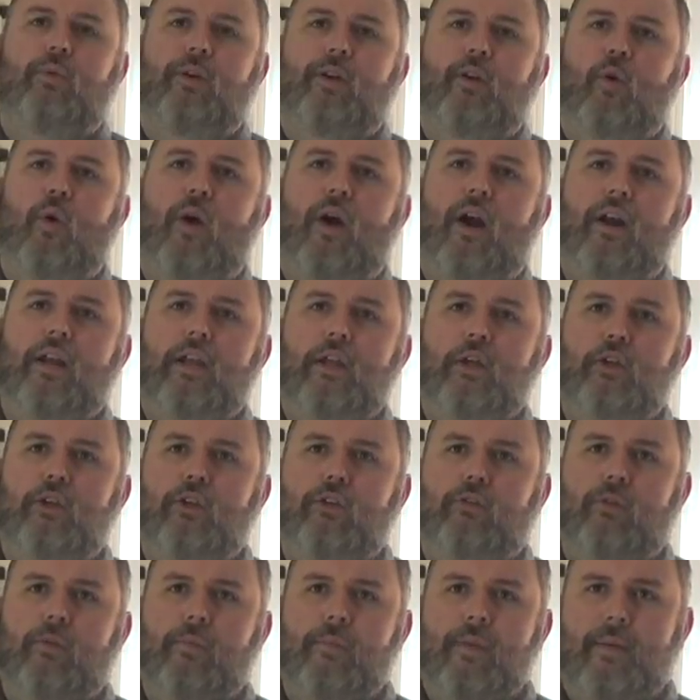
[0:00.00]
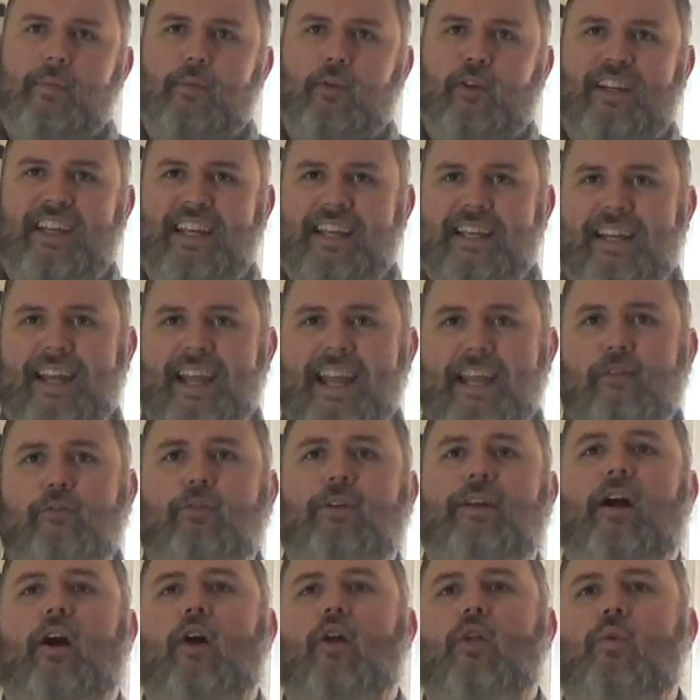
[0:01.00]
to require you to remember King
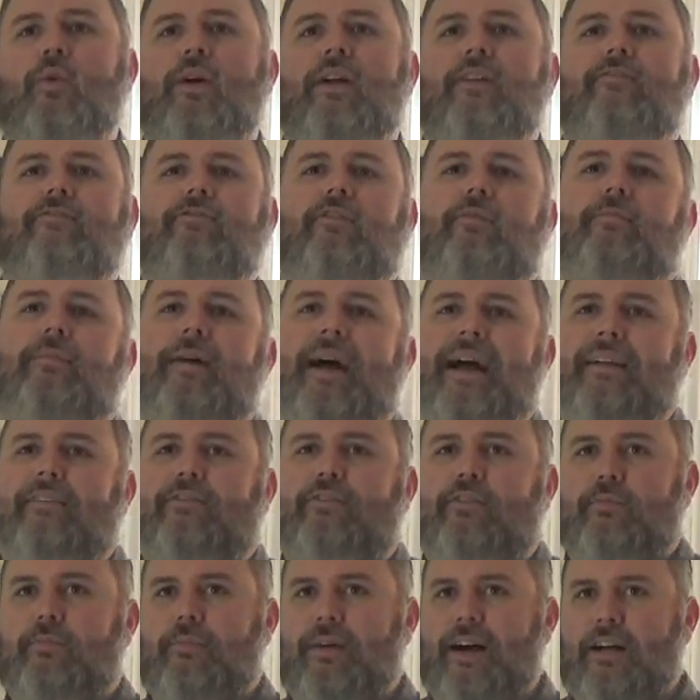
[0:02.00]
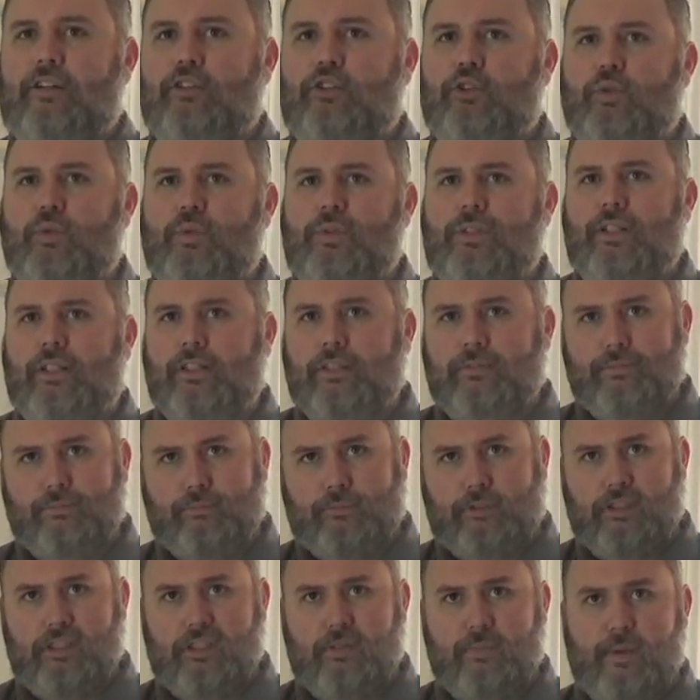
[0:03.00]
Henry all the way back from Module 1.
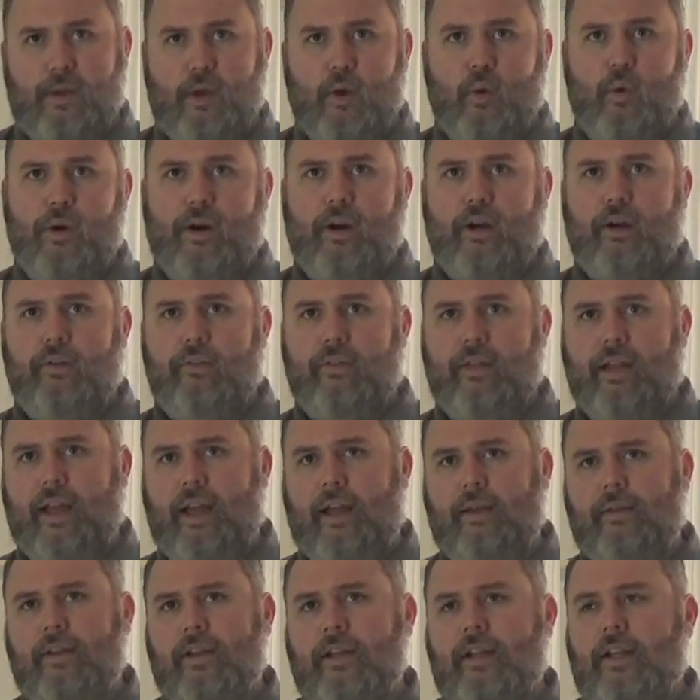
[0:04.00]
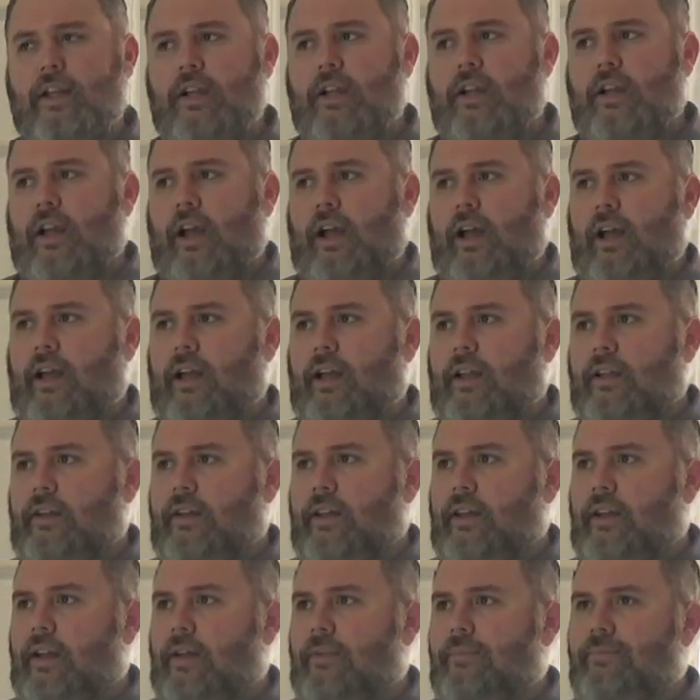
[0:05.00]
Just be aware of that.
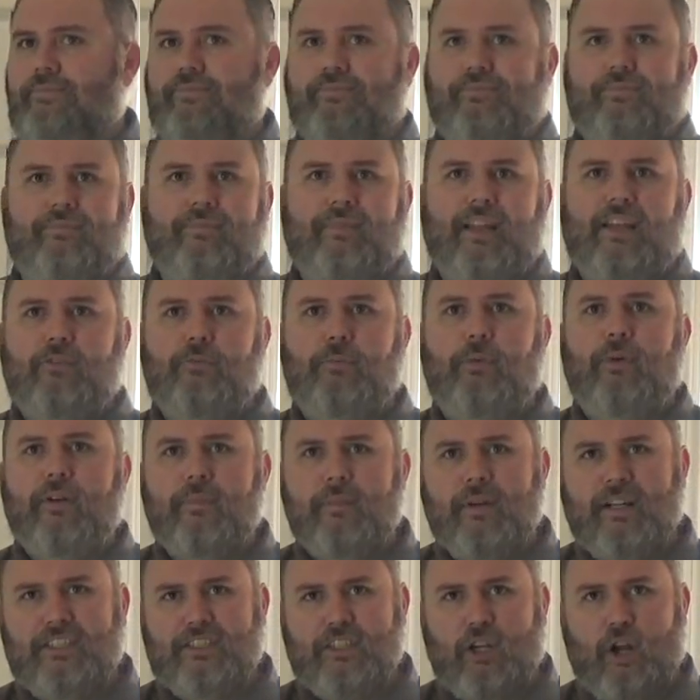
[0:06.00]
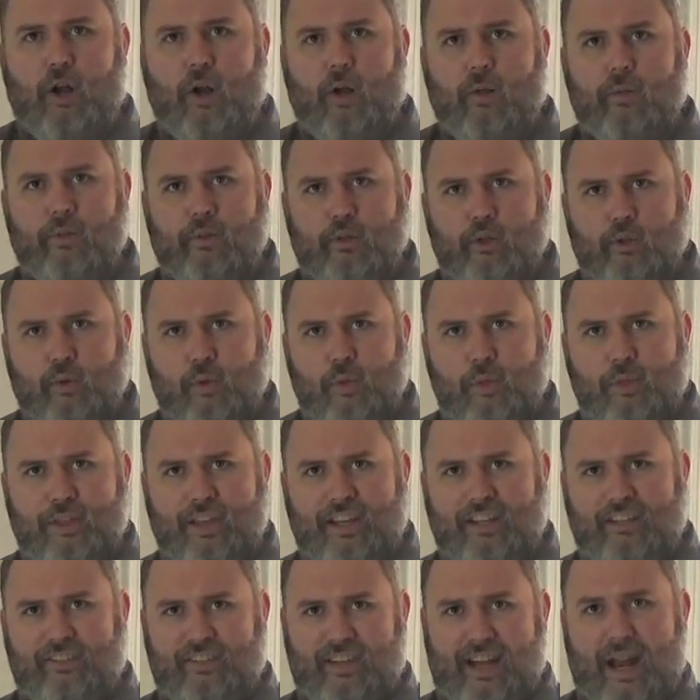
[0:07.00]
And that's pretty much all the little
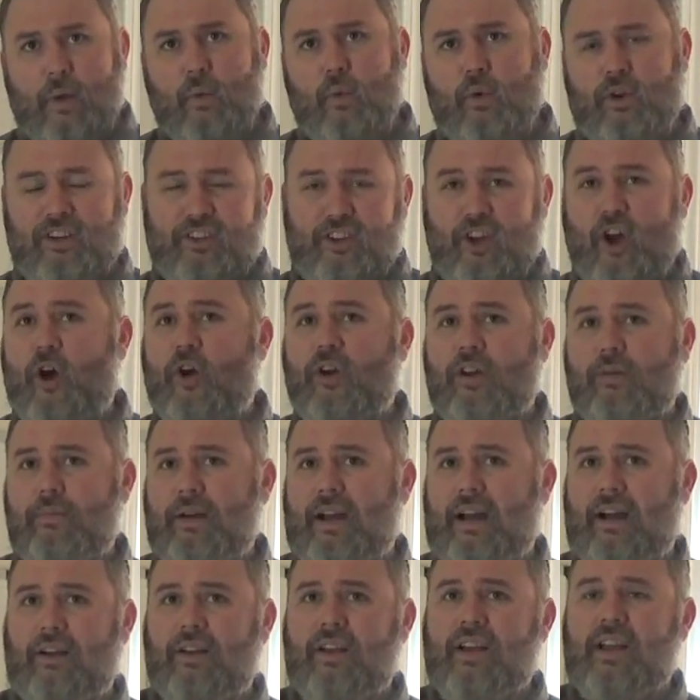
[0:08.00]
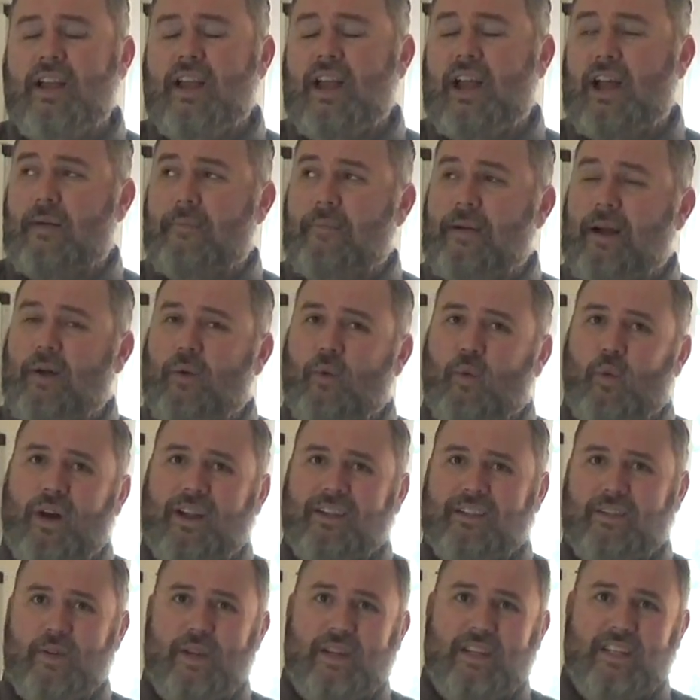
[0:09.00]
things that I want to talk about
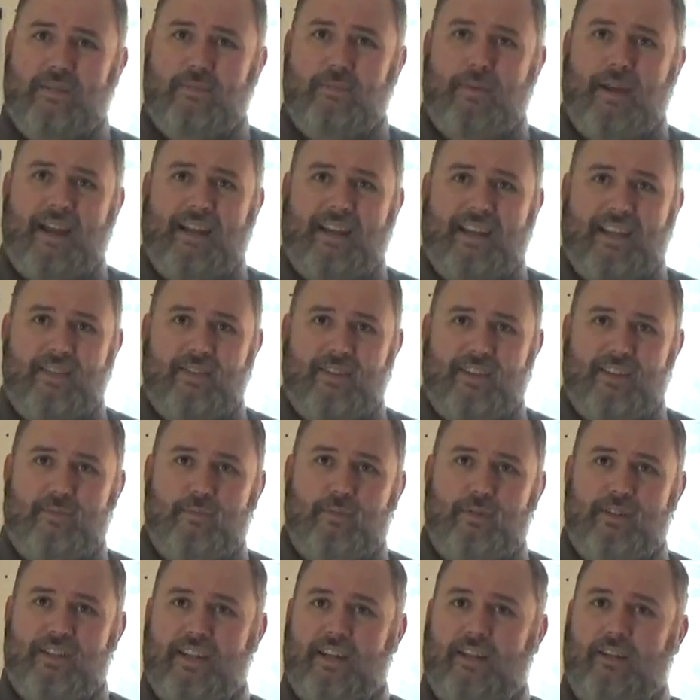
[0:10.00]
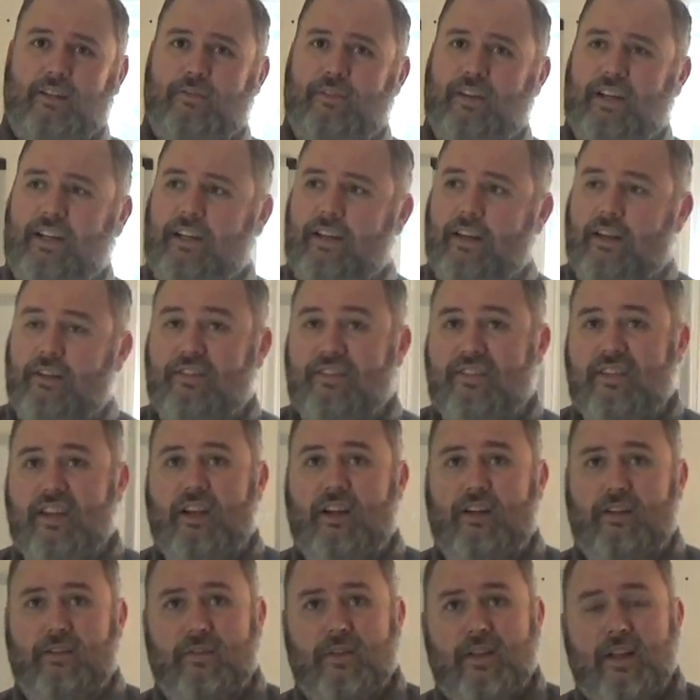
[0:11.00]
what to expect in this particular video.
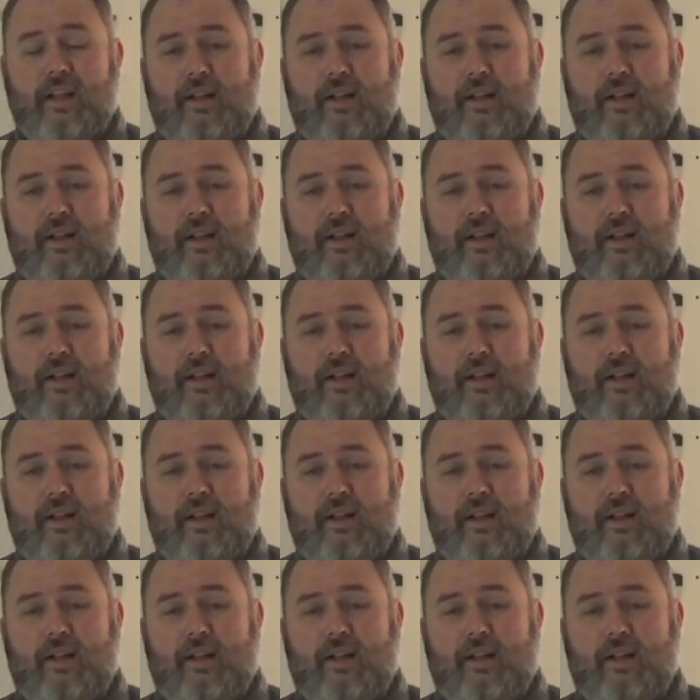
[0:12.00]
So,